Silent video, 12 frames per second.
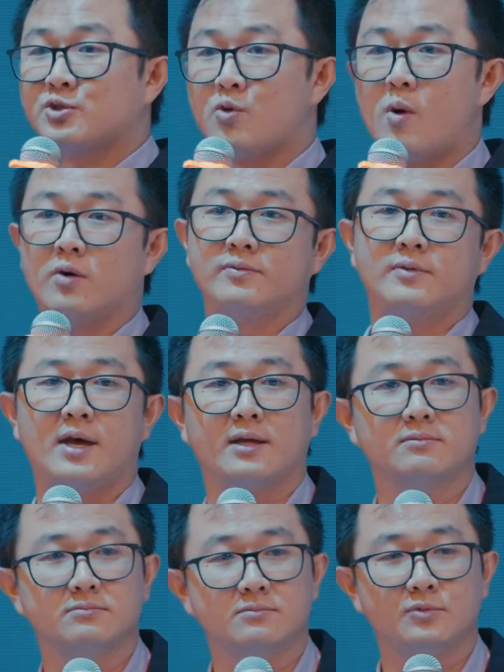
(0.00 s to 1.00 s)
quote
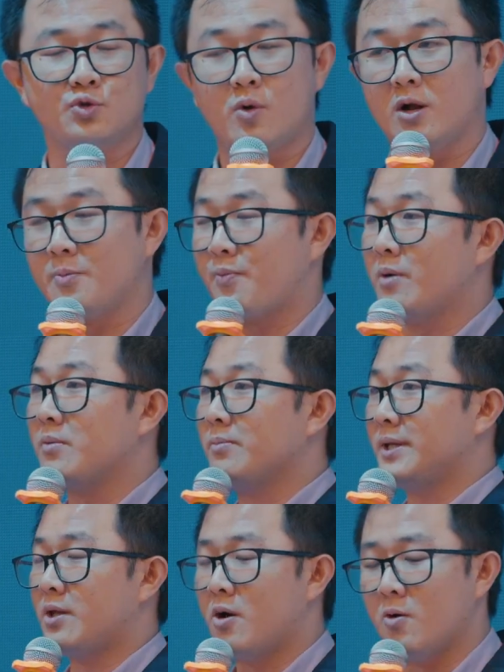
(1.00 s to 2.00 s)
that you all
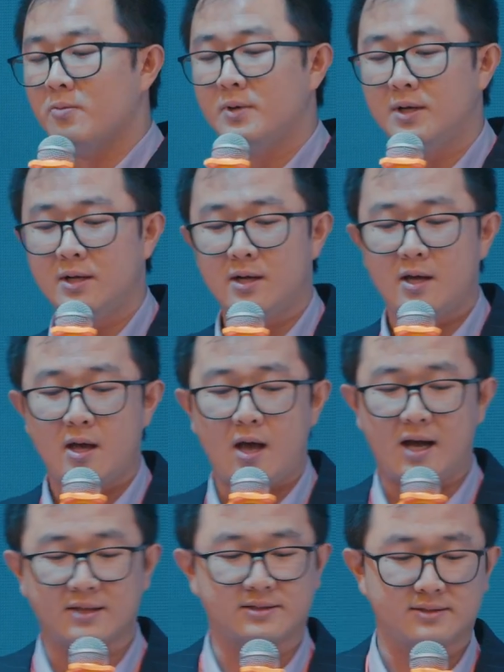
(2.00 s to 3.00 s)
probably know.
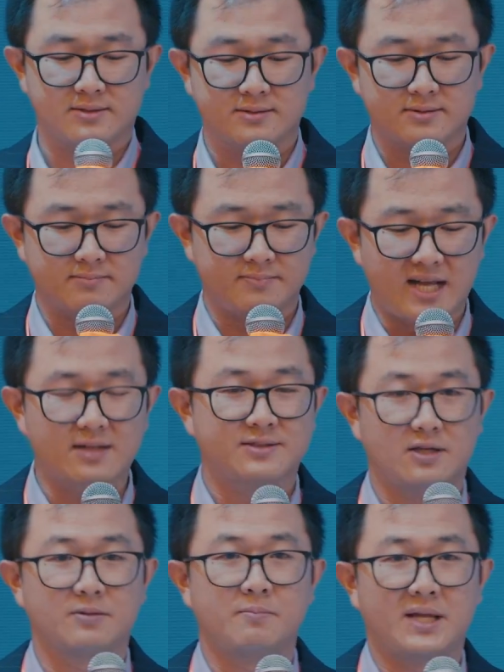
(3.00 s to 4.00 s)
As
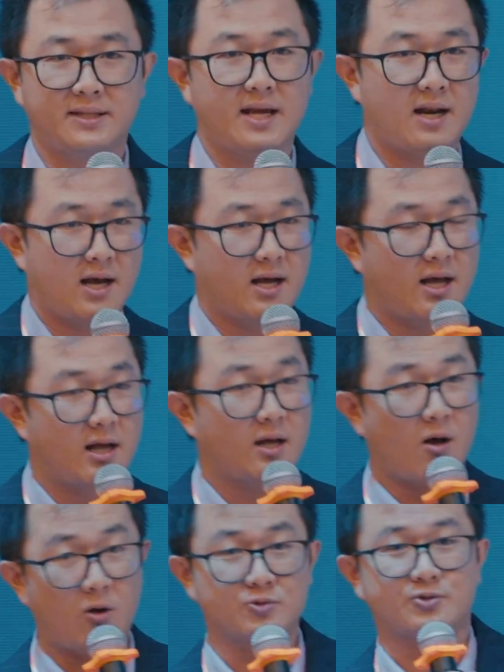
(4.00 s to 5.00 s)
Nelson Mandela
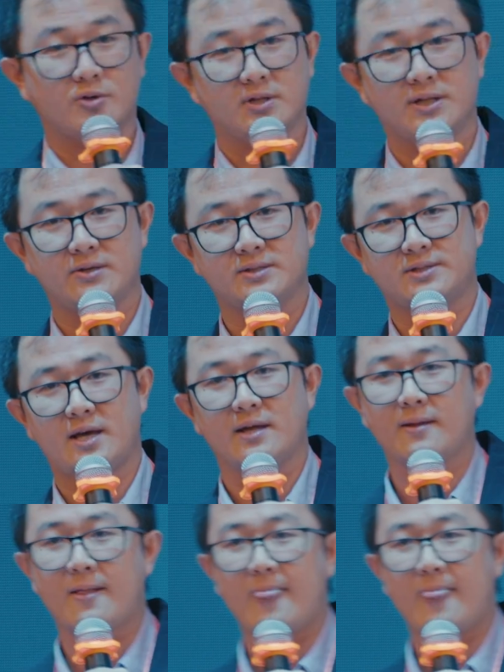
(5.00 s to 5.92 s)
also clearly said,